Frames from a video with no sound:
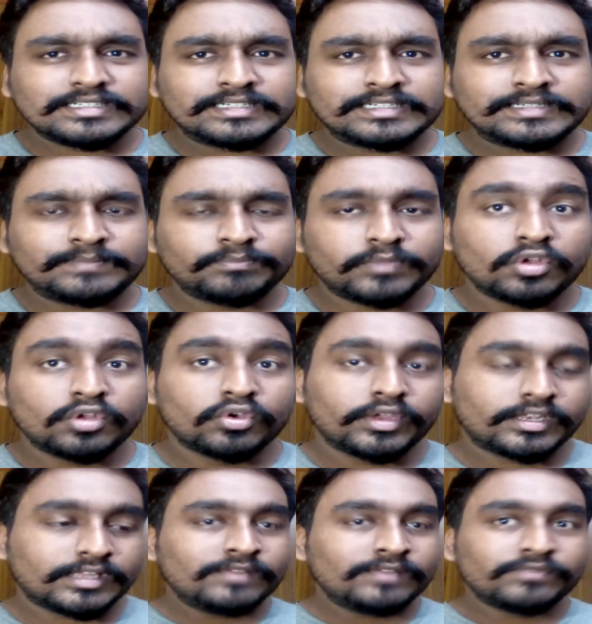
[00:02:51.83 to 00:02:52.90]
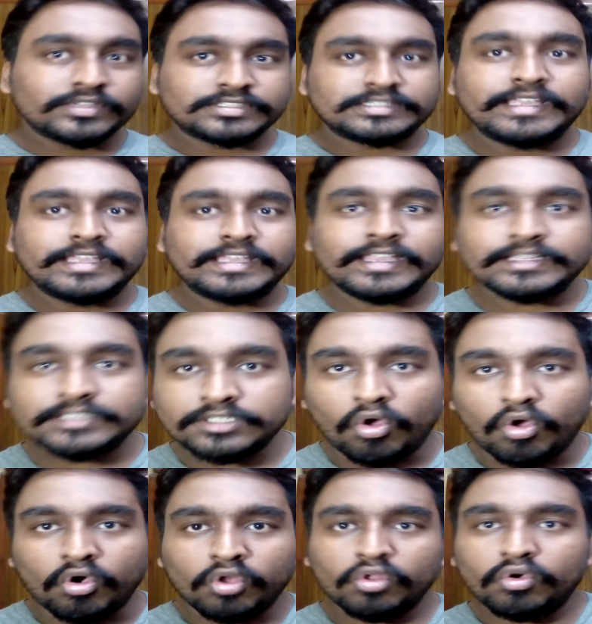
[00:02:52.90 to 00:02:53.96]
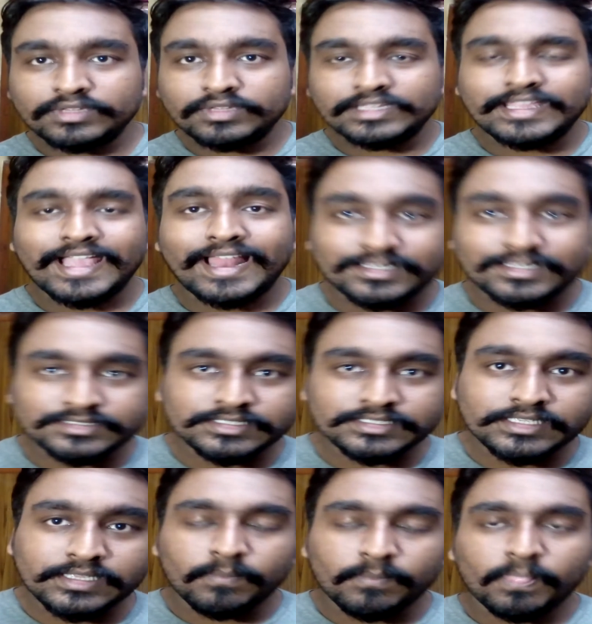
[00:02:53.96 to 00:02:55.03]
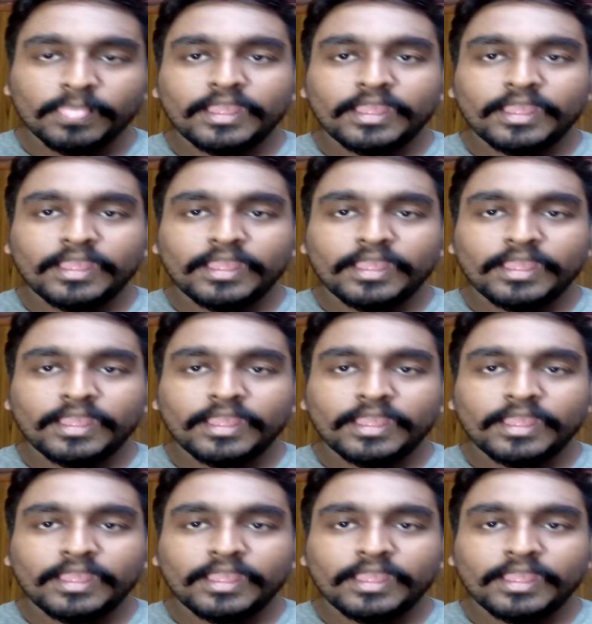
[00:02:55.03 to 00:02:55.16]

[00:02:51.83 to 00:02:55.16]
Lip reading: it investigated all over the galaxy,